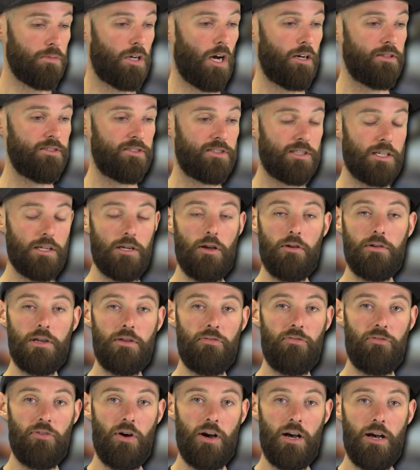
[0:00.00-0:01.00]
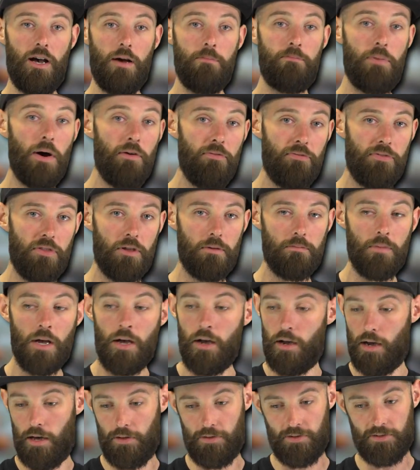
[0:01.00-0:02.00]
guns can only fire above them,
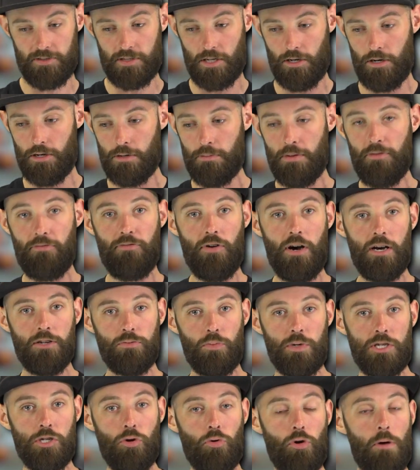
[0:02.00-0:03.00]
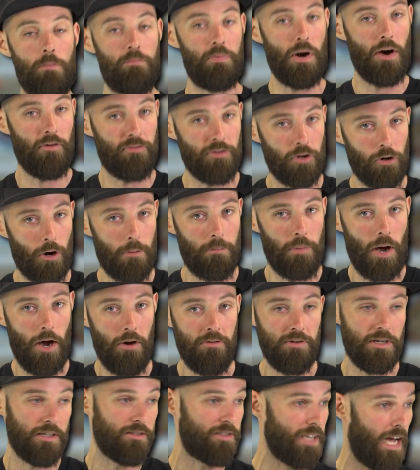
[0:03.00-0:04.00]
others can only be fired when you're above your
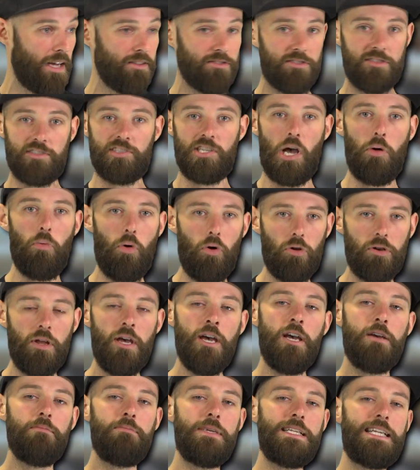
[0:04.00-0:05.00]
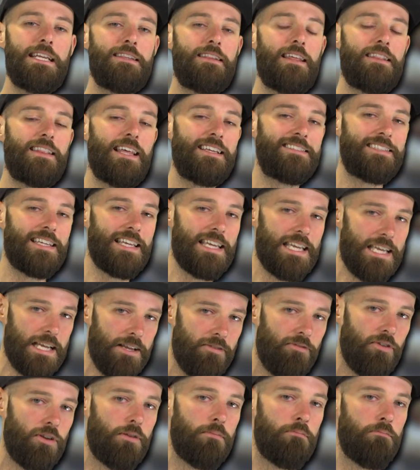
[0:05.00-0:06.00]
opponent, and so on, meaning that there's
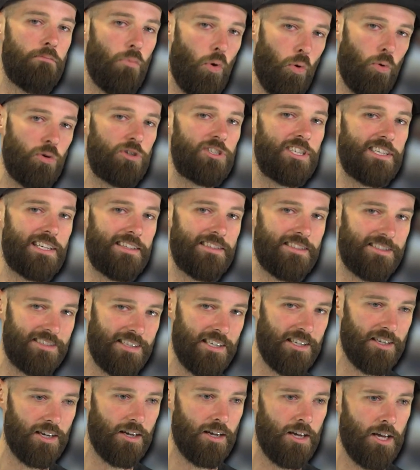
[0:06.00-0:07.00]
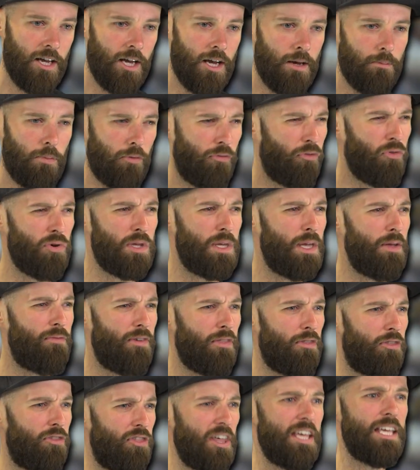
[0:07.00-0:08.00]
even more to consider before you
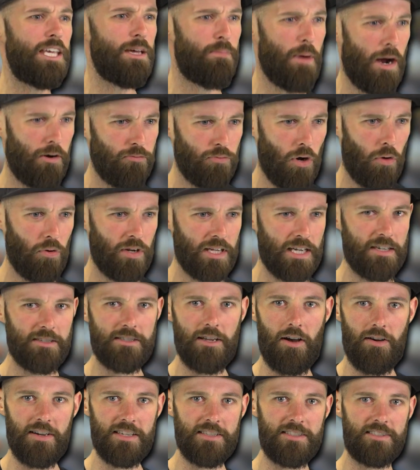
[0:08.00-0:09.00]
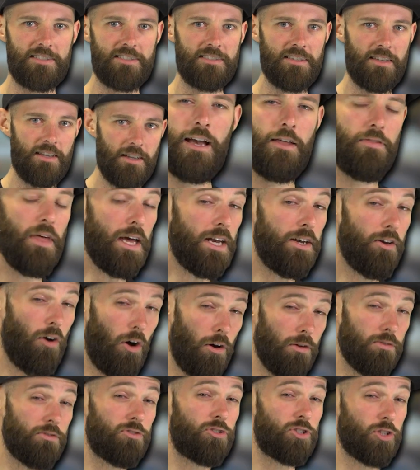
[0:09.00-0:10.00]
even think about rolling a dice. Then
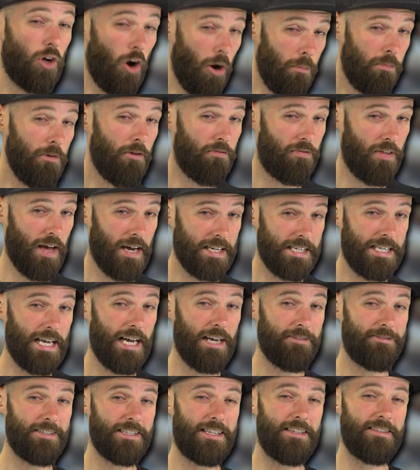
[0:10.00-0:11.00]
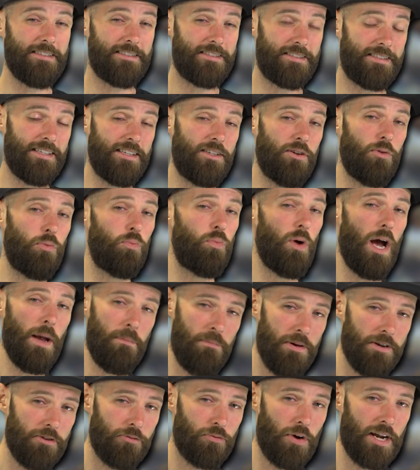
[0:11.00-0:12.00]
on top of that, you have to consider
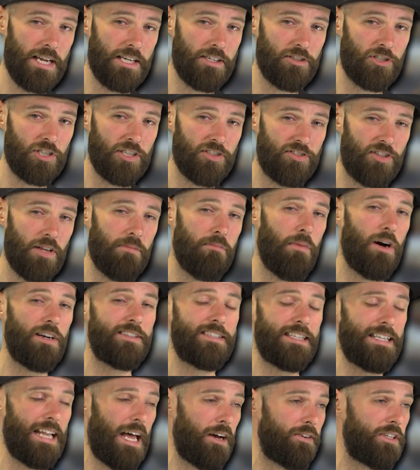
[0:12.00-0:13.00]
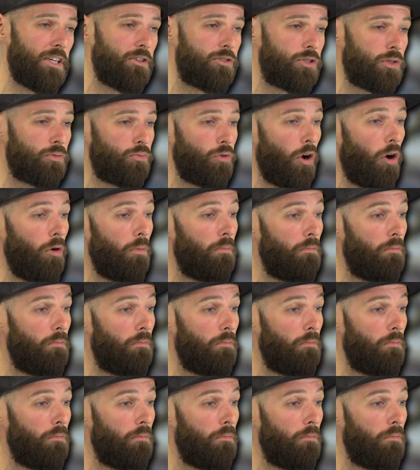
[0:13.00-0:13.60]
weapon ranges that might allow you to roll